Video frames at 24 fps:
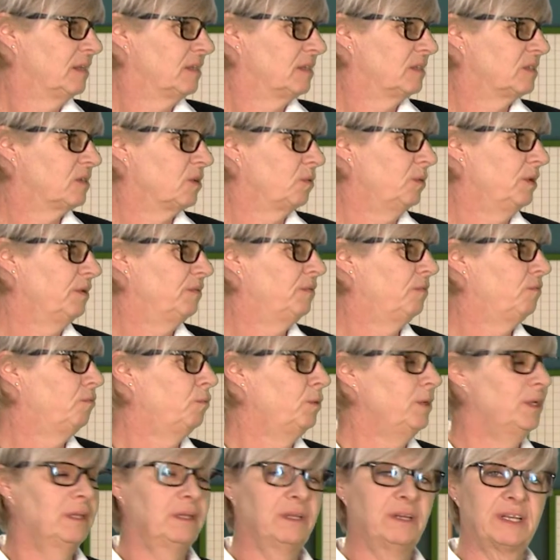So
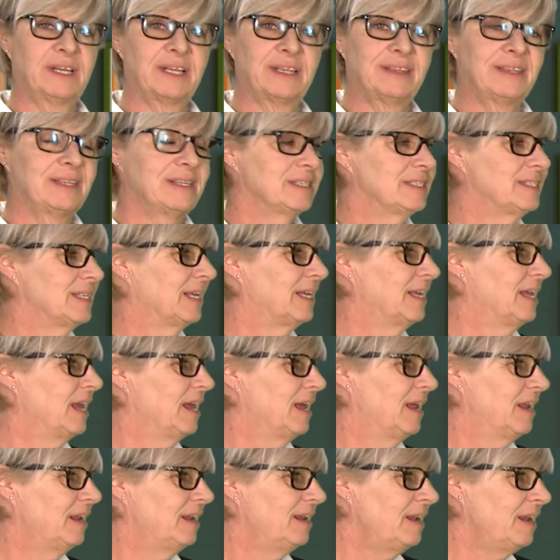if we look at this
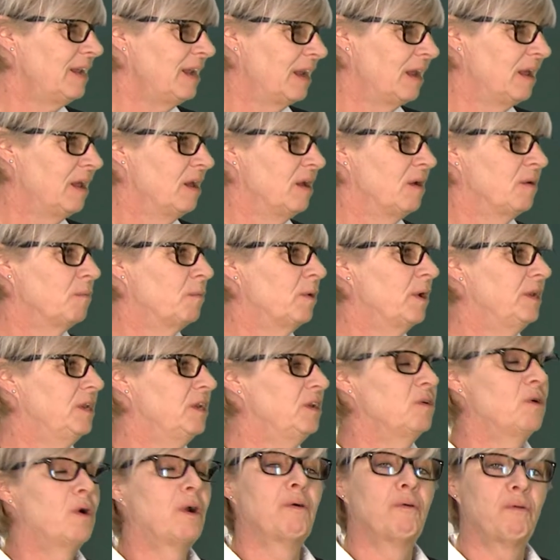again, when
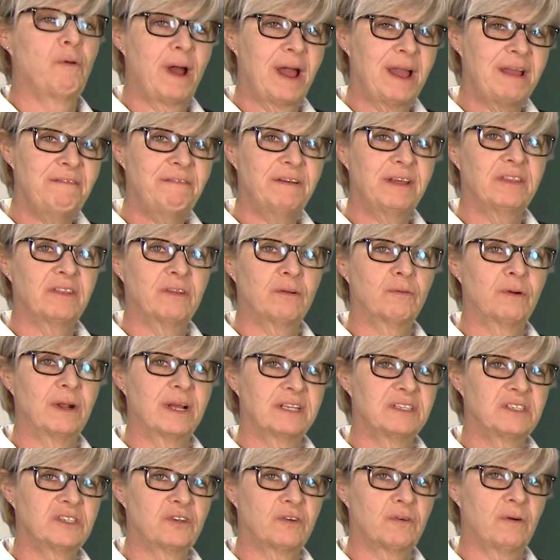you arrive at the
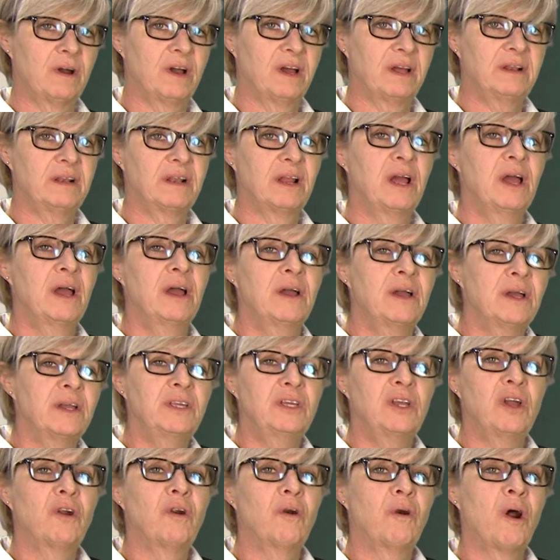restaurant,
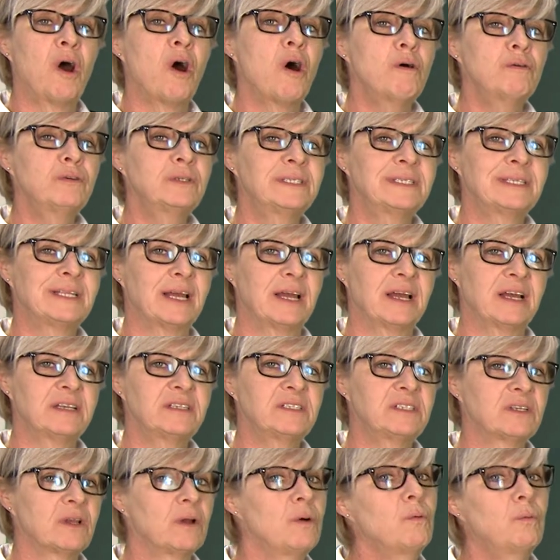your
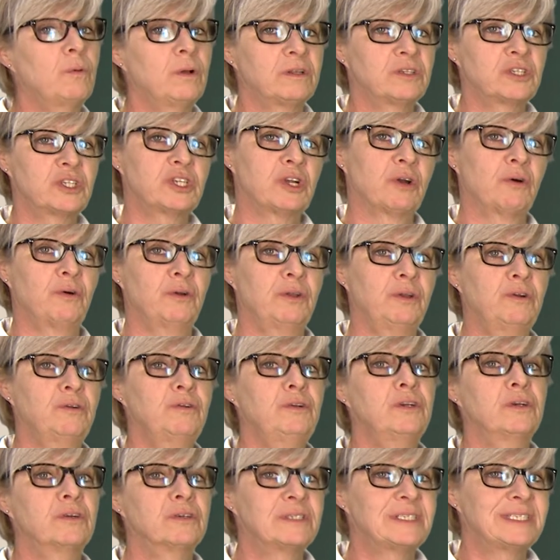hostess will show you
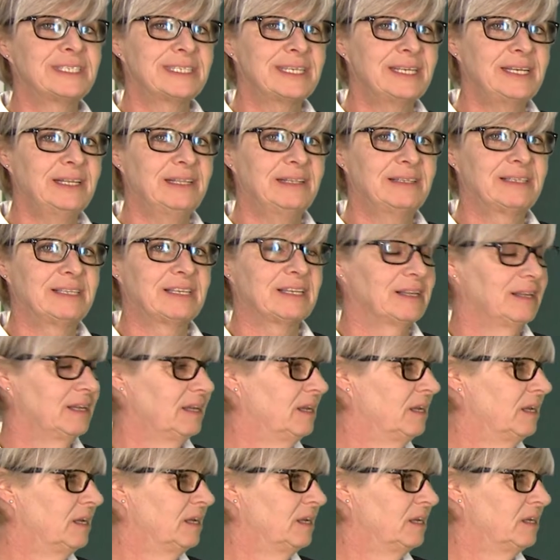your seat.
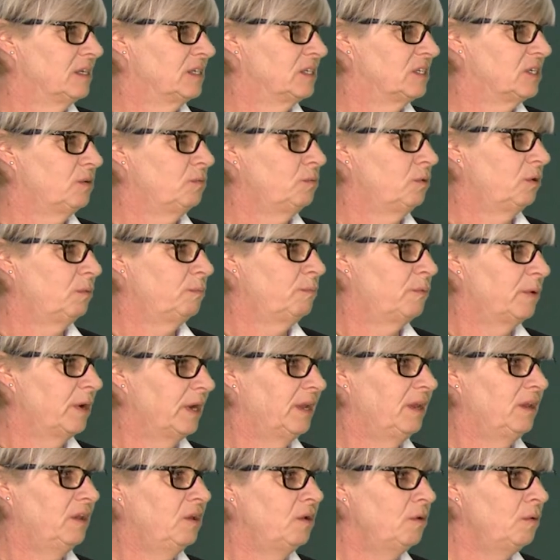She will
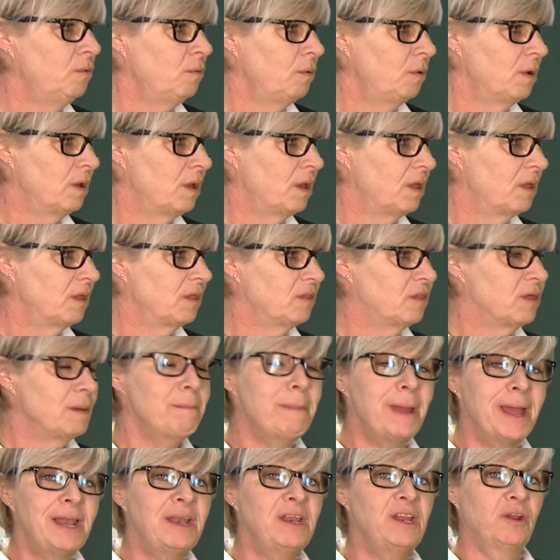bring you the
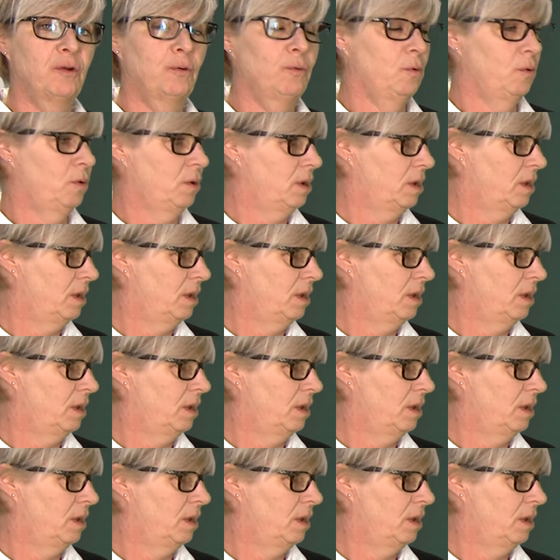menu.